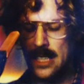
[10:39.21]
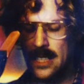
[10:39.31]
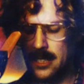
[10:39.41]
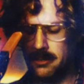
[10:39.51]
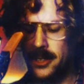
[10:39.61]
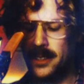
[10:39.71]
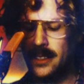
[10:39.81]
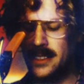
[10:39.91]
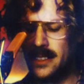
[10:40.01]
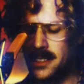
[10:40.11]
After
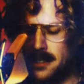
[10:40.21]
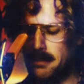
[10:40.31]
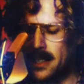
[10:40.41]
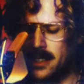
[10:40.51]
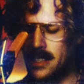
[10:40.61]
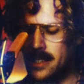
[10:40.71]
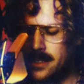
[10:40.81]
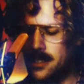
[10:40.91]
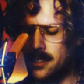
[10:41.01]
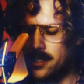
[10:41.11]
hearing this, I made a key
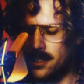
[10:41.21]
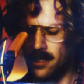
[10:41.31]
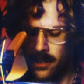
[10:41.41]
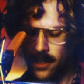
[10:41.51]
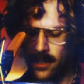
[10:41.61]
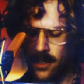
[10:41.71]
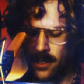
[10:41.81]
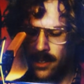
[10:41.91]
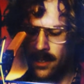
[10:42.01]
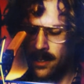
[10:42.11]
decision.
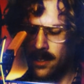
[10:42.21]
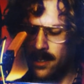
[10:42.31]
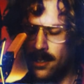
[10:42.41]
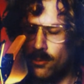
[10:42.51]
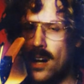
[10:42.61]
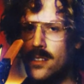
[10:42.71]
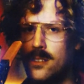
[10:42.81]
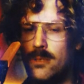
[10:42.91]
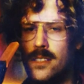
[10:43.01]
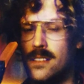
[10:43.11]
Rocco
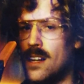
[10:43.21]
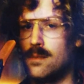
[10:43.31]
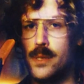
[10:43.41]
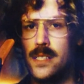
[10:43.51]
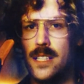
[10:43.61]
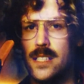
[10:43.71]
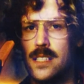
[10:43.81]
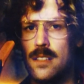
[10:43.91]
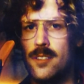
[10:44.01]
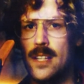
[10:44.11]
would not be
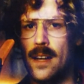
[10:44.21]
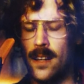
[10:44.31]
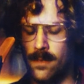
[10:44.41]
taking the stand.